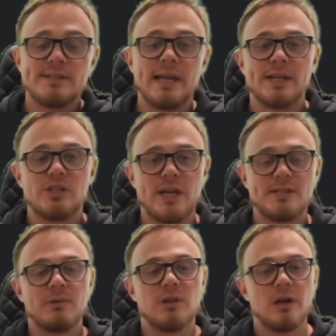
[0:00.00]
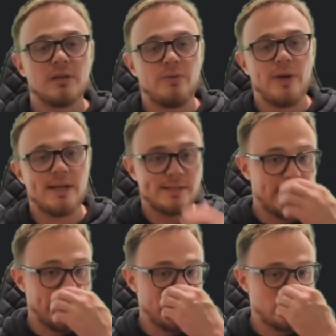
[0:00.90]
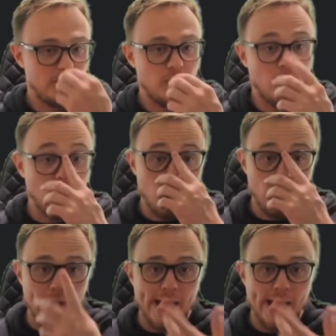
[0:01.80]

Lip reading: Say like Jason McLaughlin, real estate agent, or